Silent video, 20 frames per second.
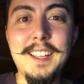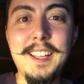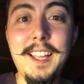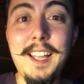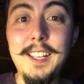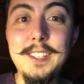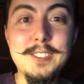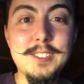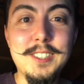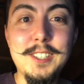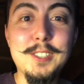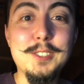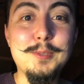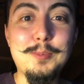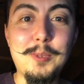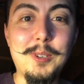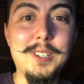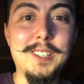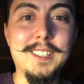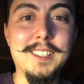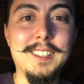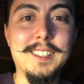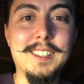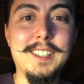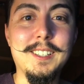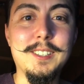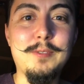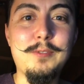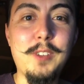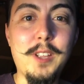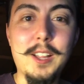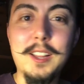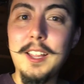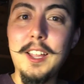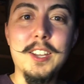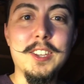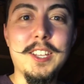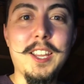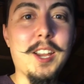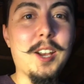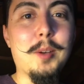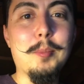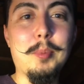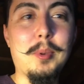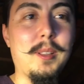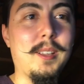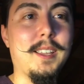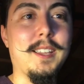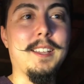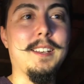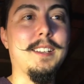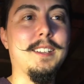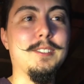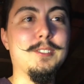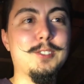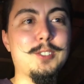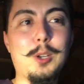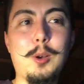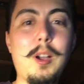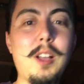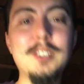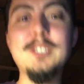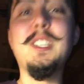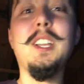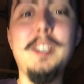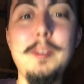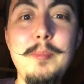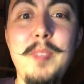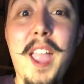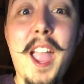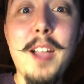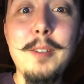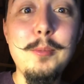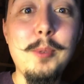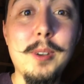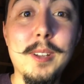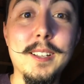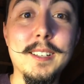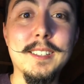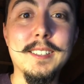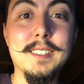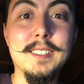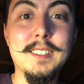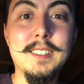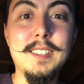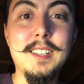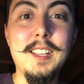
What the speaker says: as this one that fell out of the airplane, and so I'll send him that one